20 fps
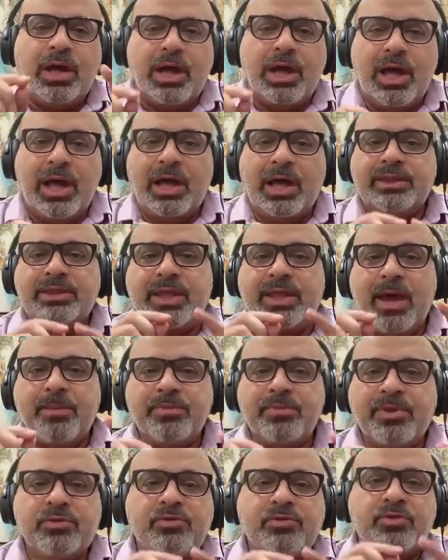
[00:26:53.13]

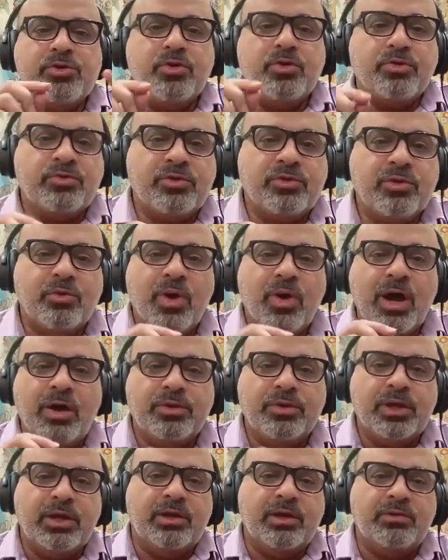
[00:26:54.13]
adapting to your
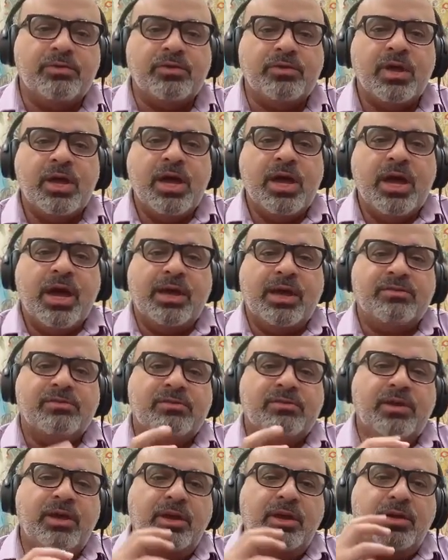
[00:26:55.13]
surroundings and
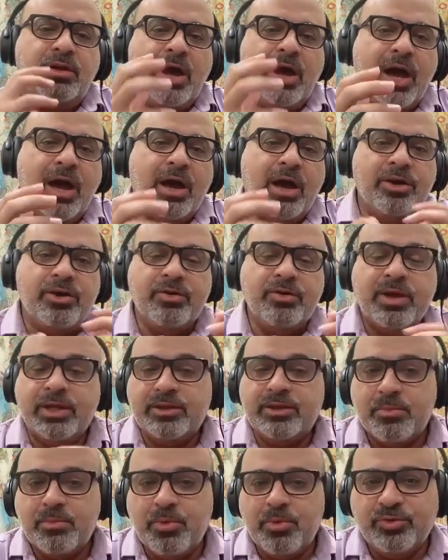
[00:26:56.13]
seeing how do you get
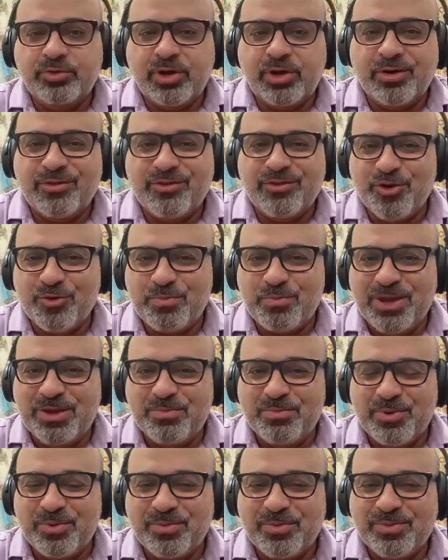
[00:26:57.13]
the most out of your
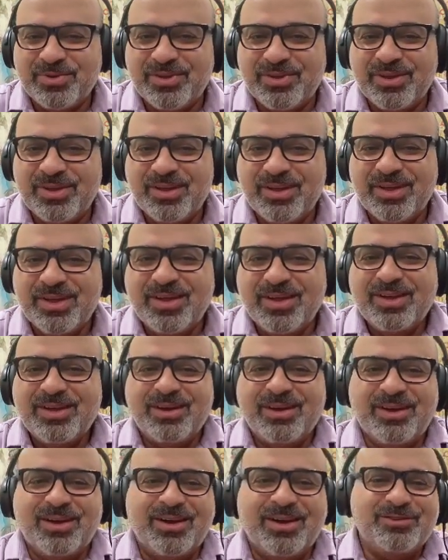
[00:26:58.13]
people.
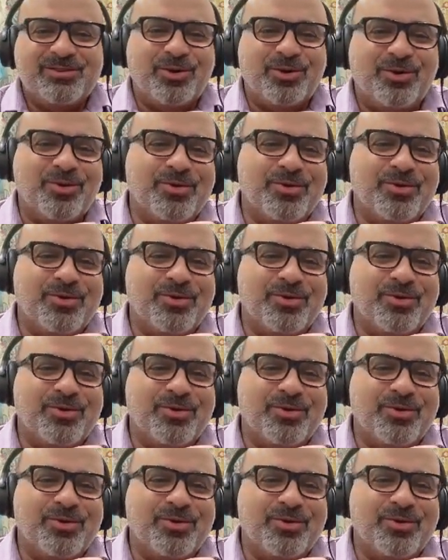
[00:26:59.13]
So